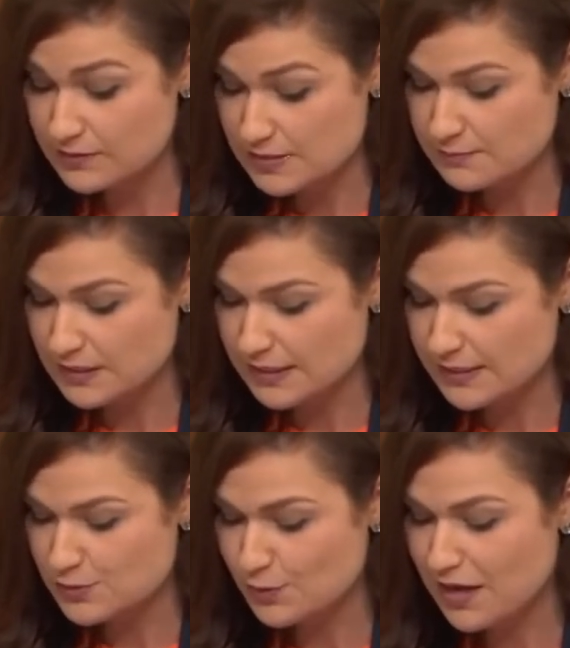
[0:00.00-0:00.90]
committee
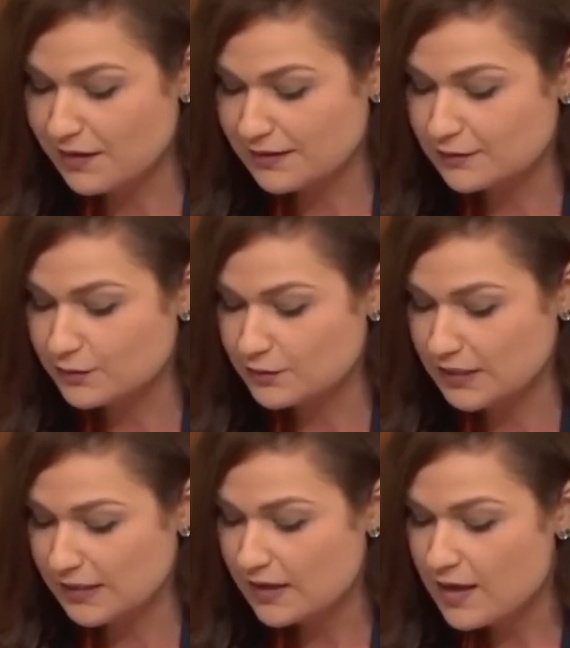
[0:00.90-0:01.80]
as well,
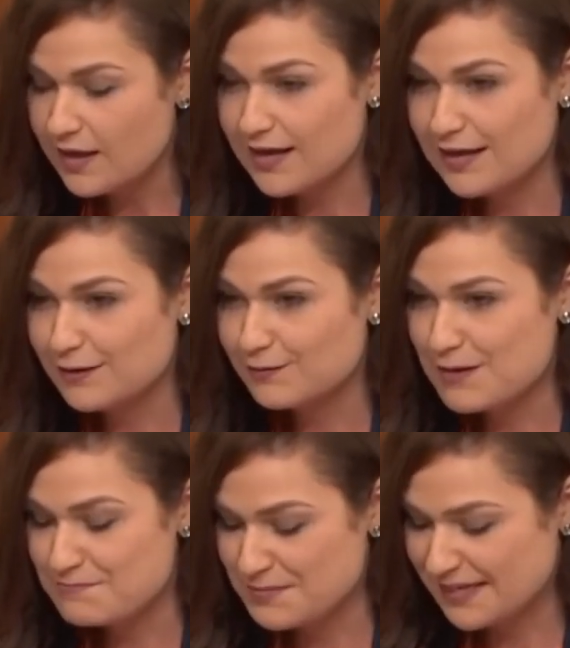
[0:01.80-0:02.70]
including
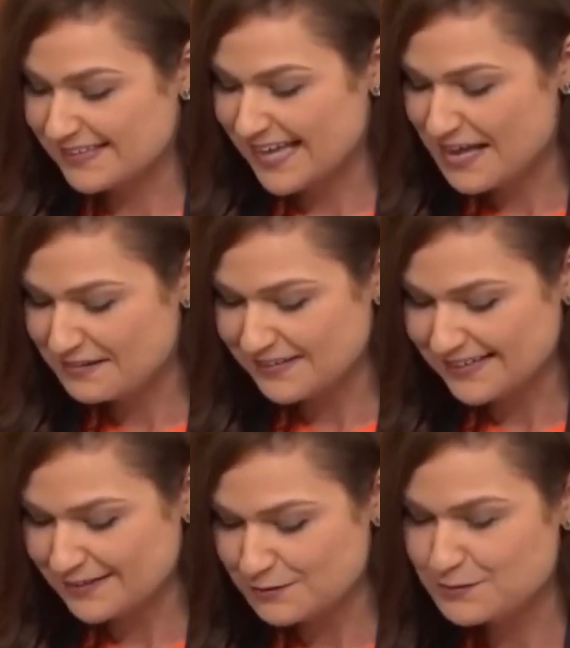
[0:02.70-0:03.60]
Rep. Mike
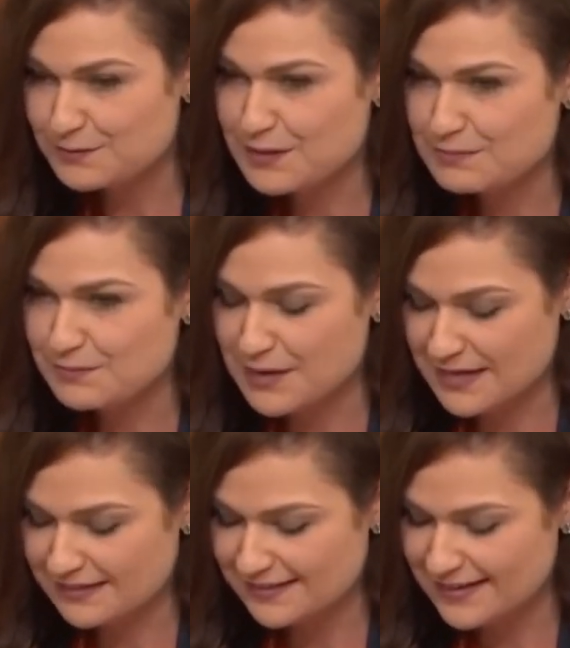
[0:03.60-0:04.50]
Kelly, Rep.
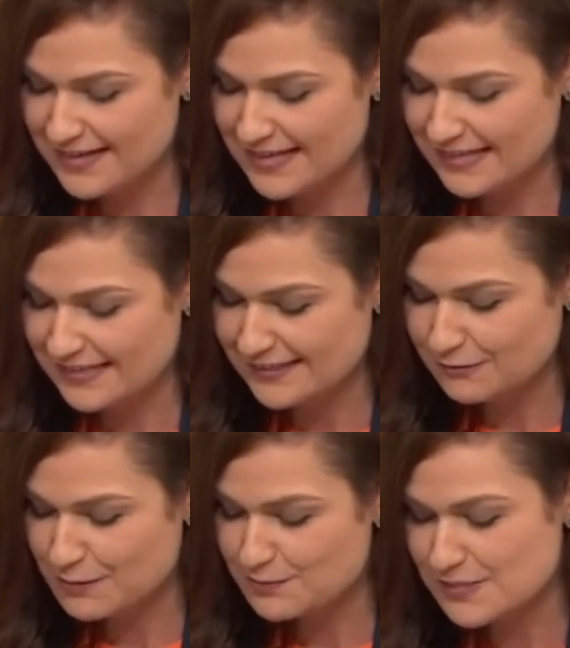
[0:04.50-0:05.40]
Brian Kine, and
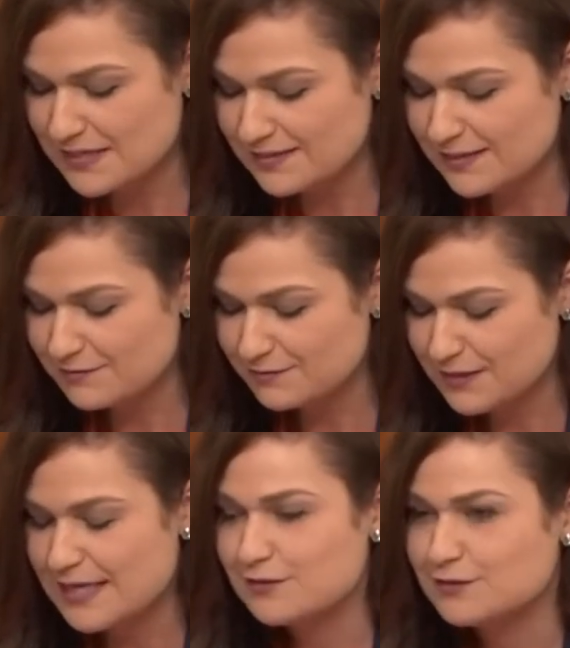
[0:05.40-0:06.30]
Representative
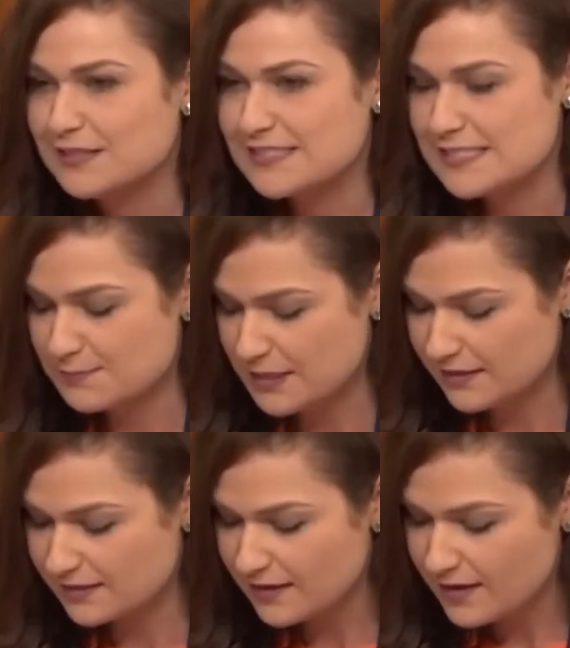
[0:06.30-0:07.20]
Adrian Smith.